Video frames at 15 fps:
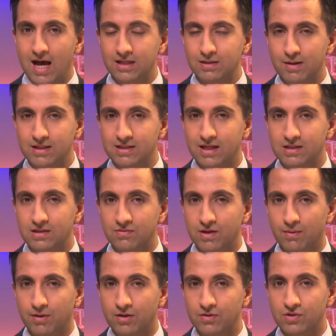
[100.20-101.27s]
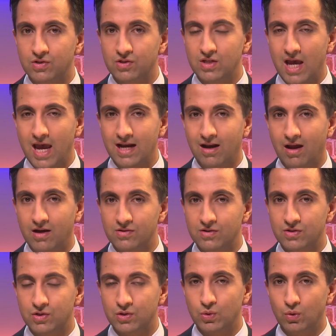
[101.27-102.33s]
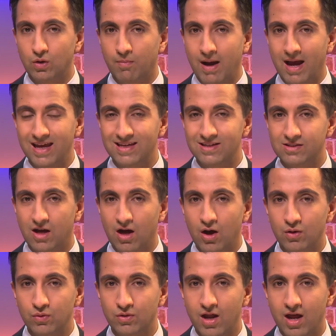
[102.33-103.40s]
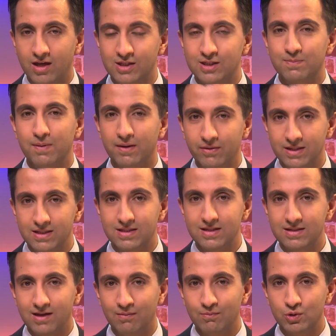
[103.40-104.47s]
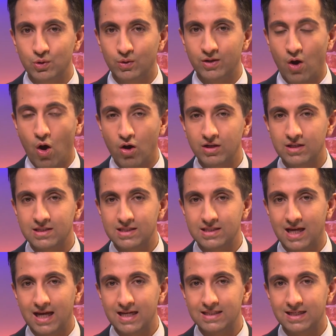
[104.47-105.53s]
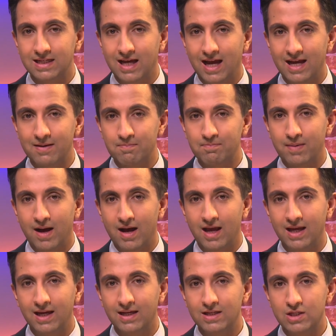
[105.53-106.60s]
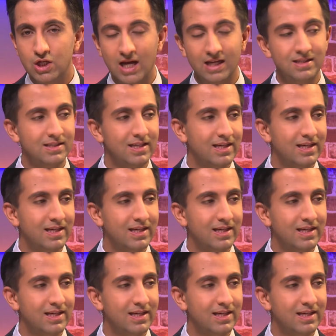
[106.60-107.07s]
To make sense of some of those headlines and to talk about his own experiences, I'm joined on Insight tonight by Jag